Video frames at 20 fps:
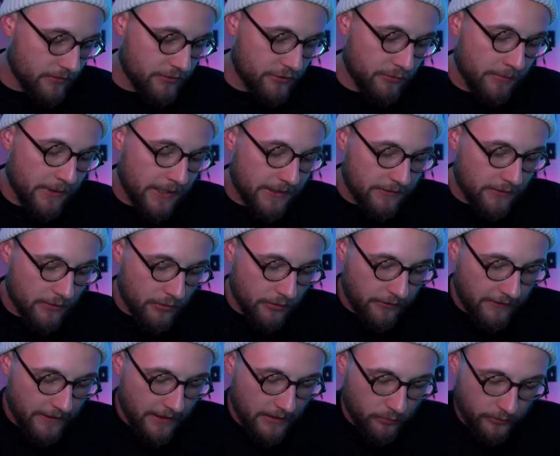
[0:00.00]
is you make note
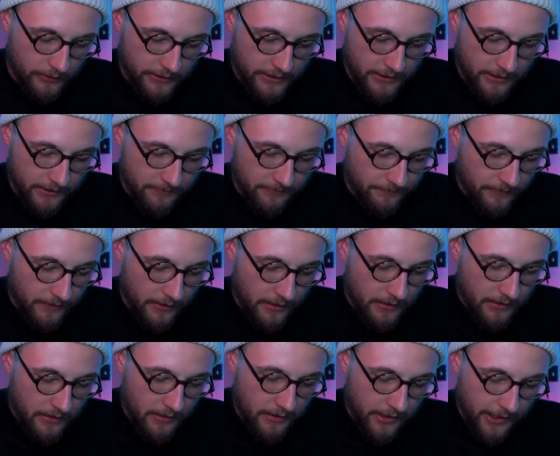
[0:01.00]
of that reading,
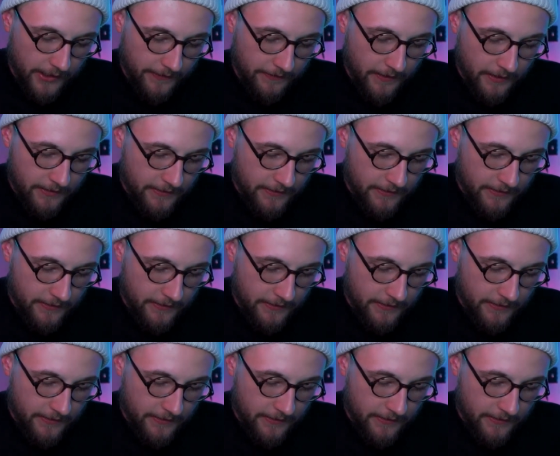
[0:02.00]
and then